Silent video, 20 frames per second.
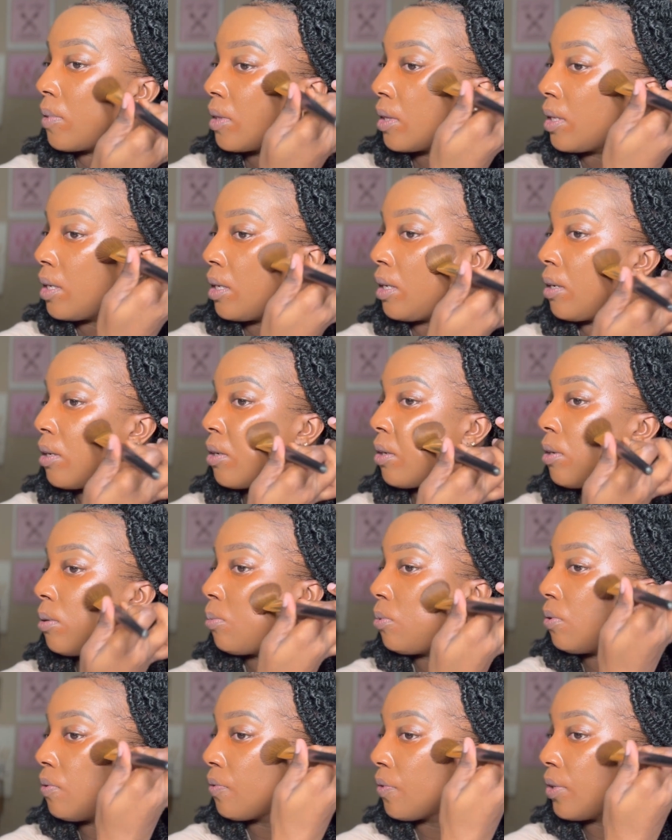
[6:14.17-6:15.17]
Then
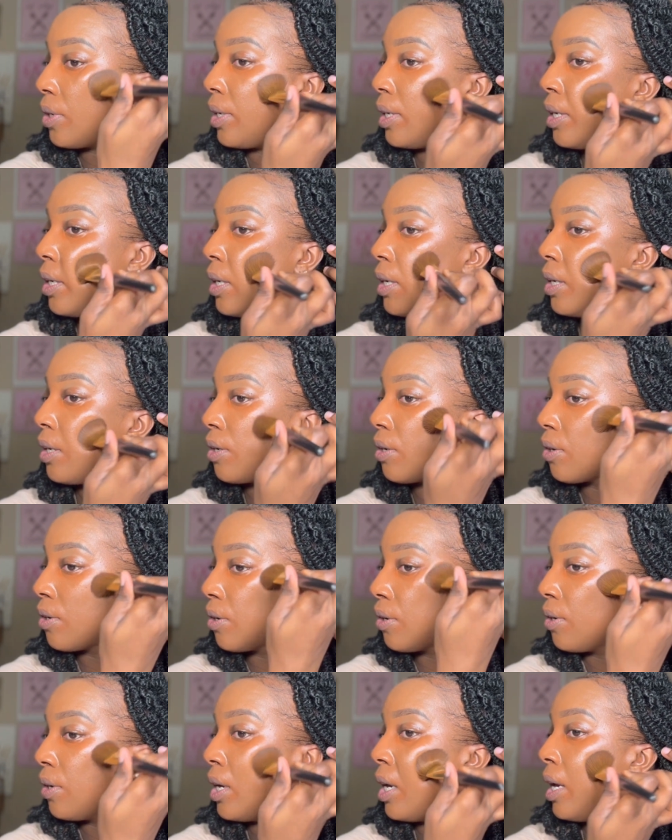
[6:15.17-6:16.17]
come over
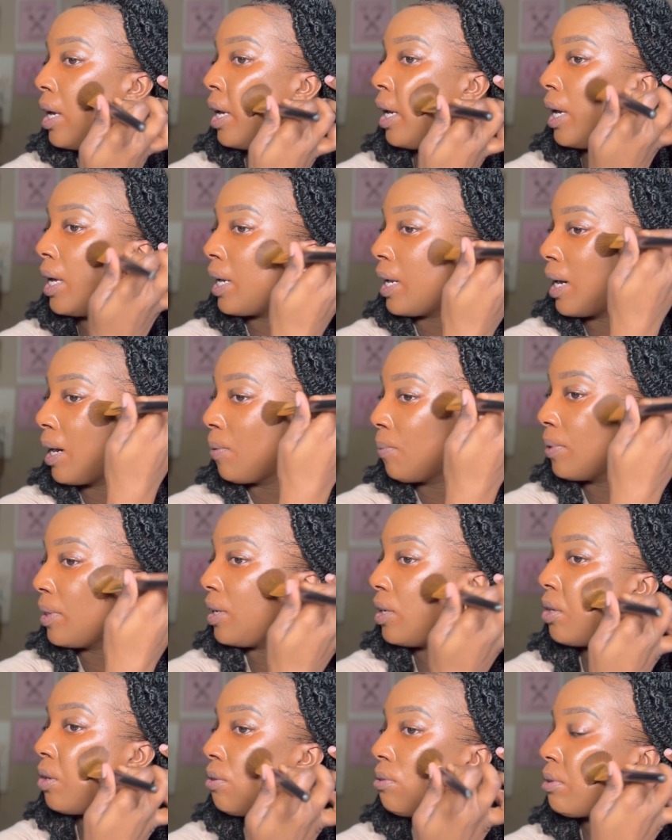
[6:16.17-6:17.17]
here, and I
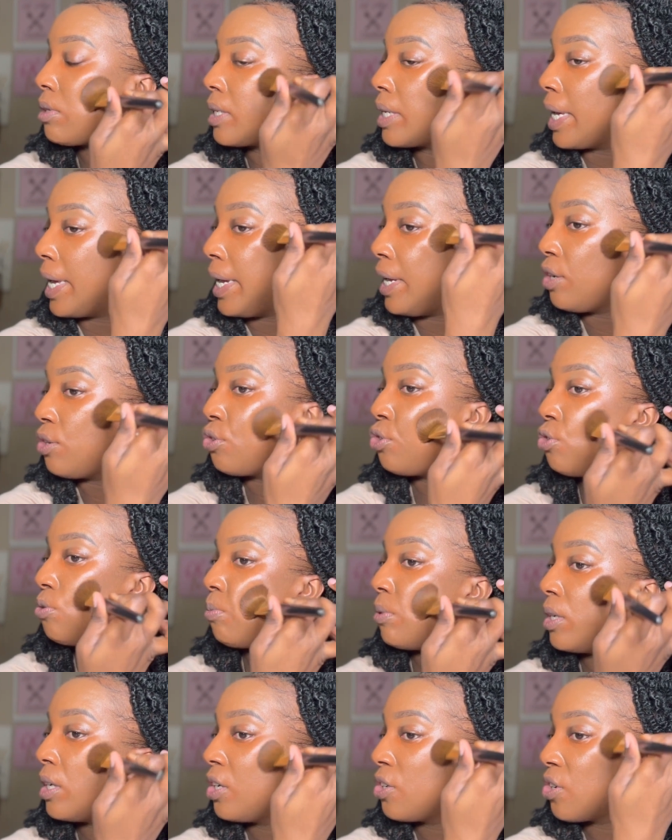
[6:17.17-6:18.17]
really don't take too
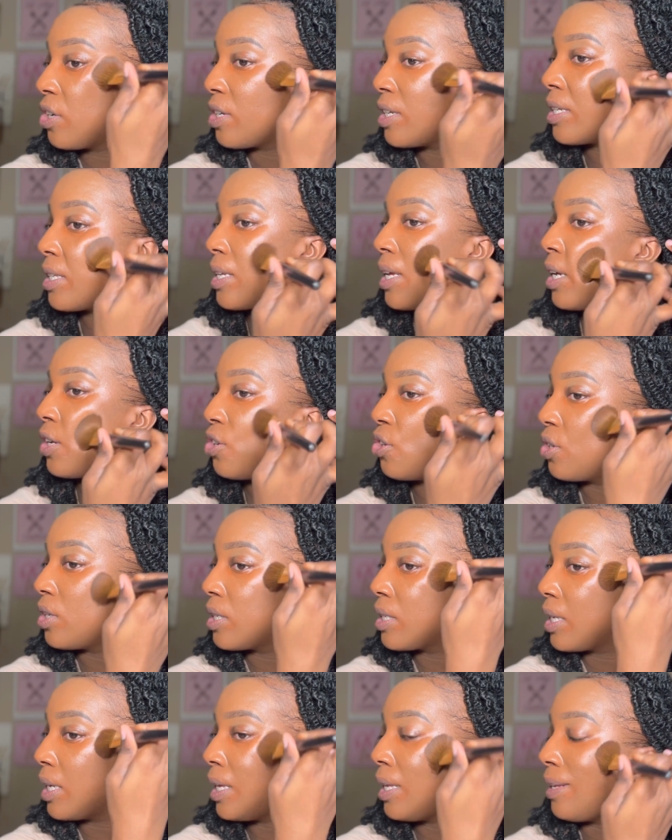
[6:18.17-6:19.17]
much, I just take
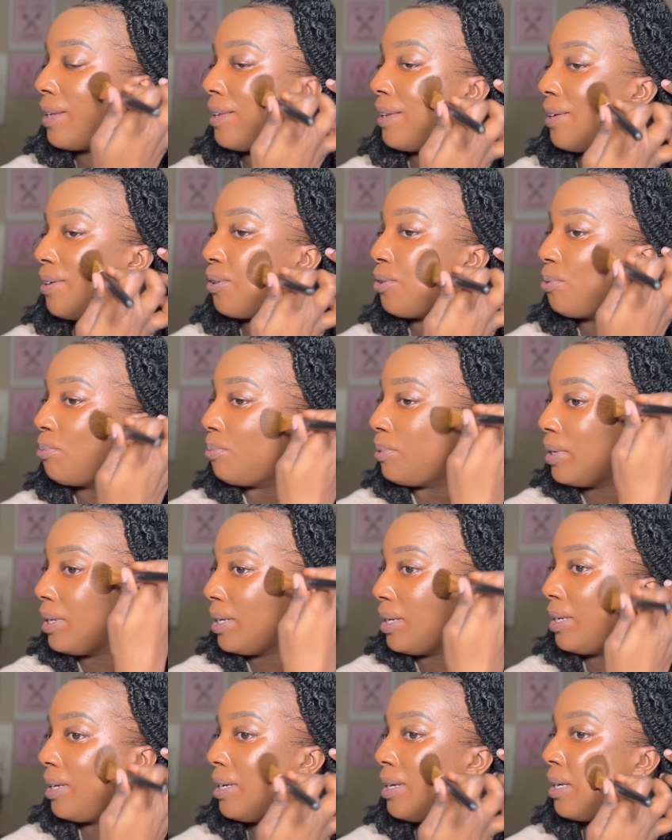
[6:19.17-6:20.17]
just a little
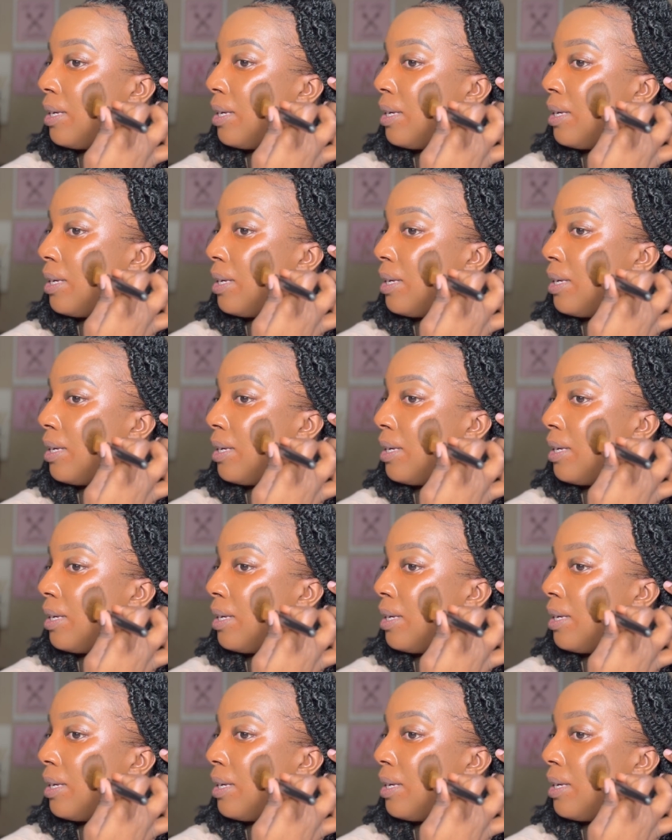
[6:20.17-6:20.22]
bit.